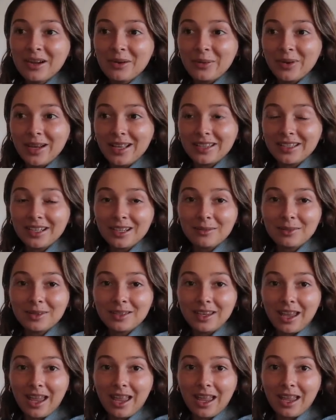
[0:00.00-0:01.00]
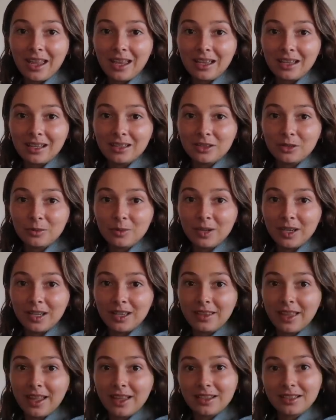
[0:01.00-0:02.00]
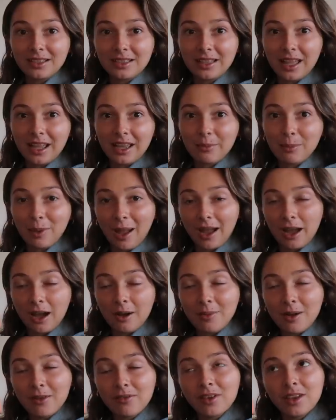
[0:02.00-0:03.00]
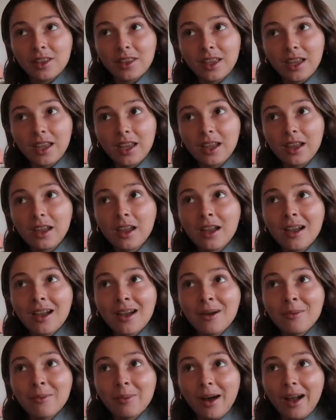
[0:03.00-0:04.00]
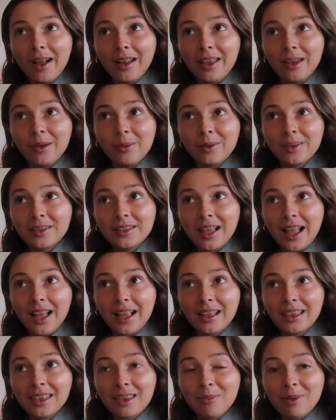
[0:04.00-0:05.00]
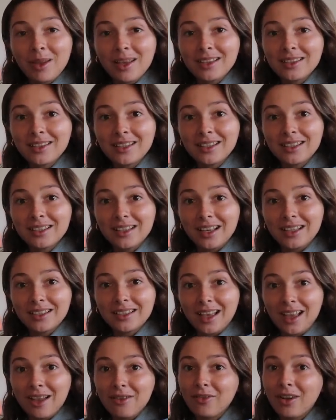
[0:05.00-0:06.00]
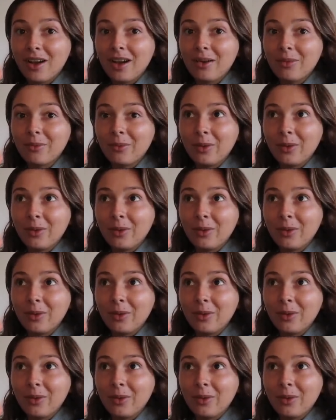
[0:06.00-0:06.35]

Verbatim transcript: We ended up staying until pretty late to like pack up everything, but it was like the biggest success ever.